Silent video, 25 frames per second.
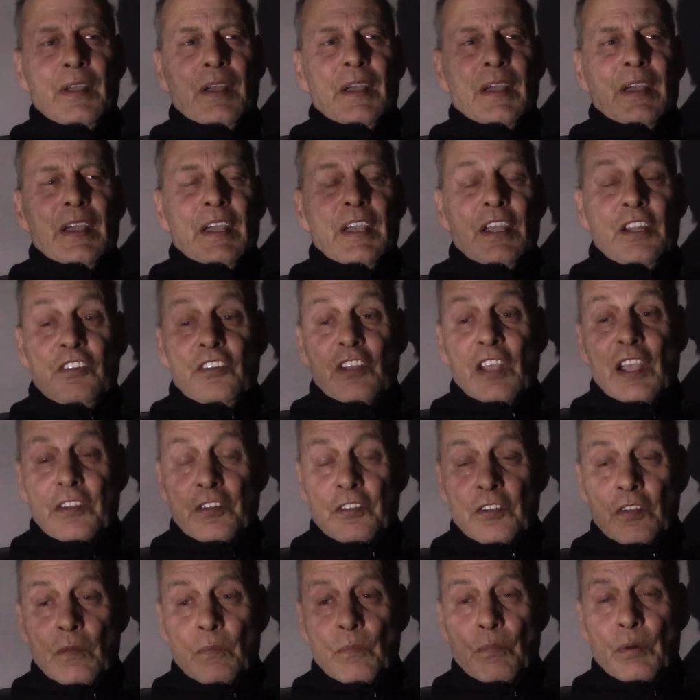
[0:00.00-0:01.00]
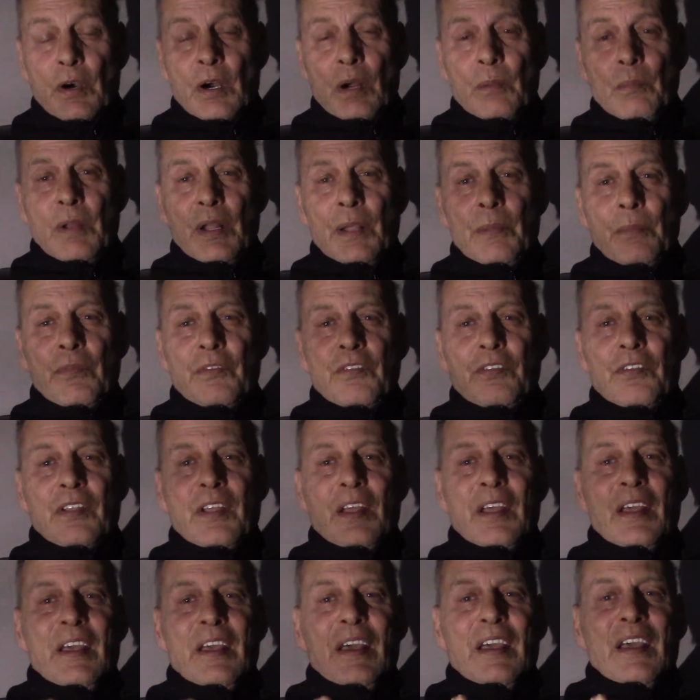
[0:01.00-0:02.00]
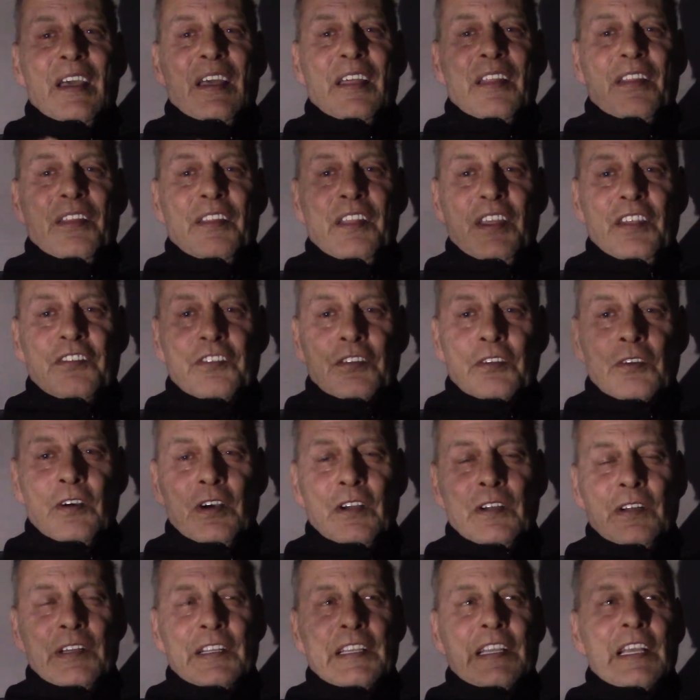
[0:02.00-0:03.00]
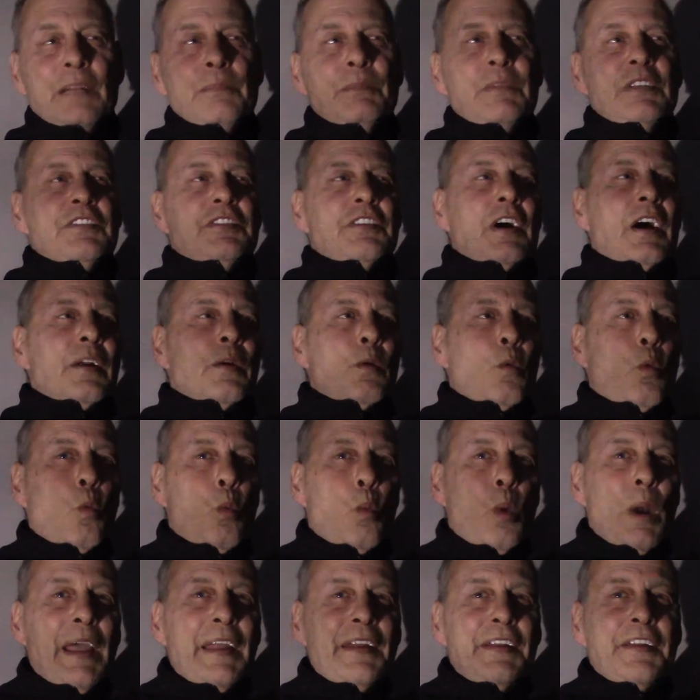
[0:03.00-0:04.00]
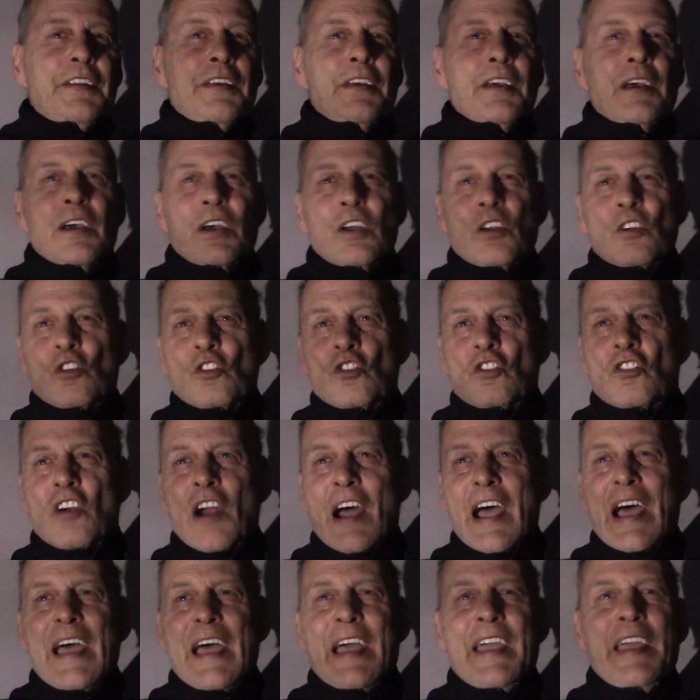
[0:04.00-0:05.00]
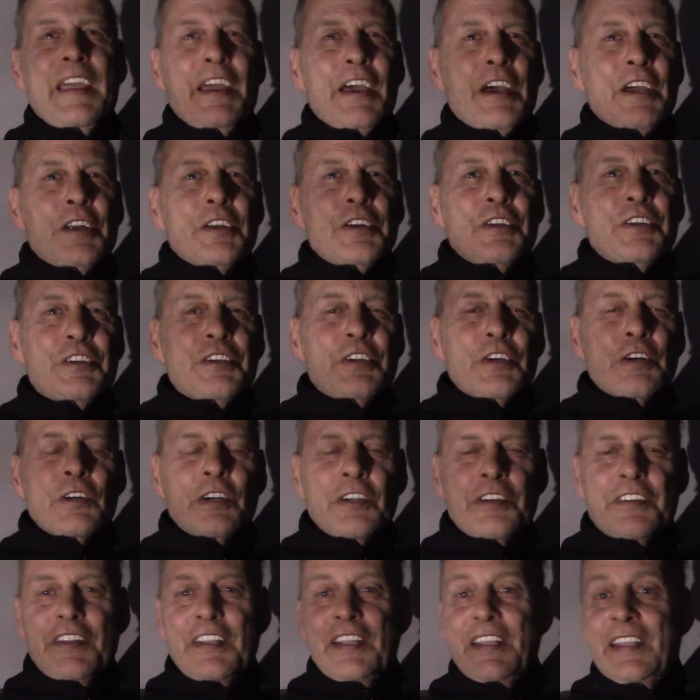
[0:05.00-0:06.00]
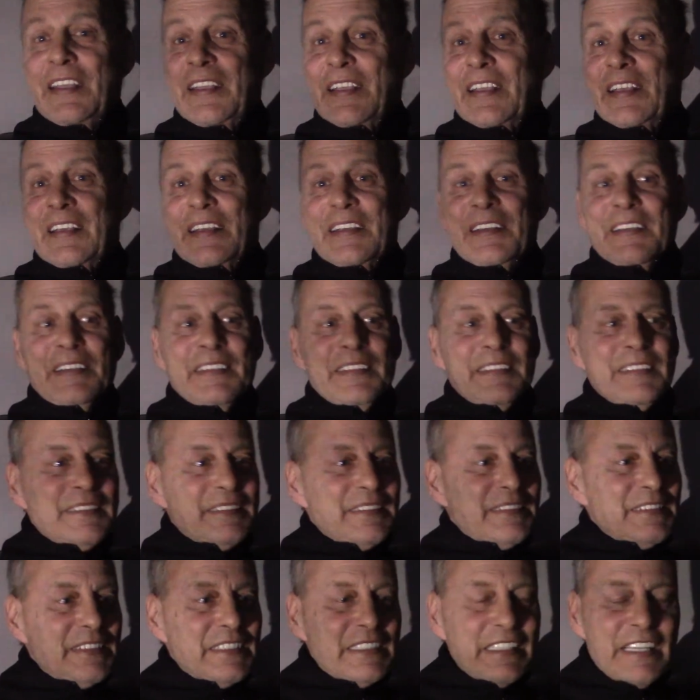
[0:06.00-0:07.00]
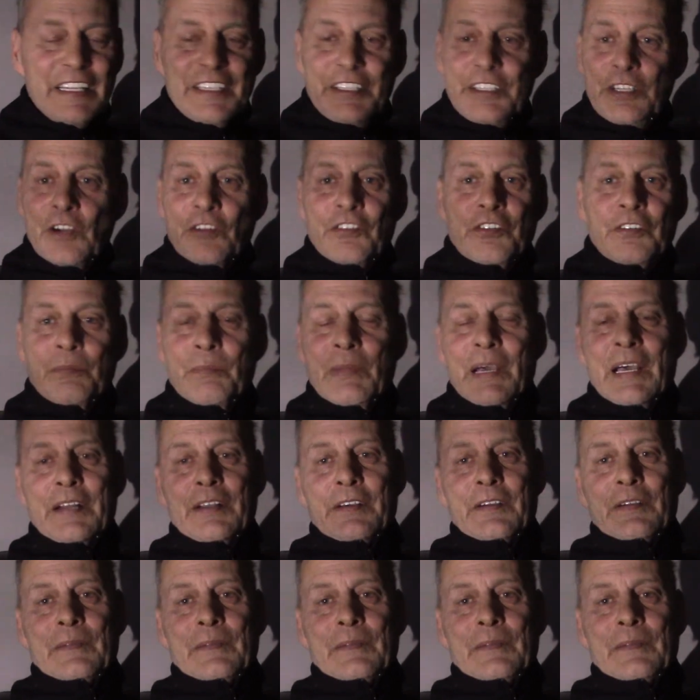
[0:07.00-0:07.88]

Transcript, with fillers: ejection problems. This gun can be shot wet, dry, dirty, it doesn't matter.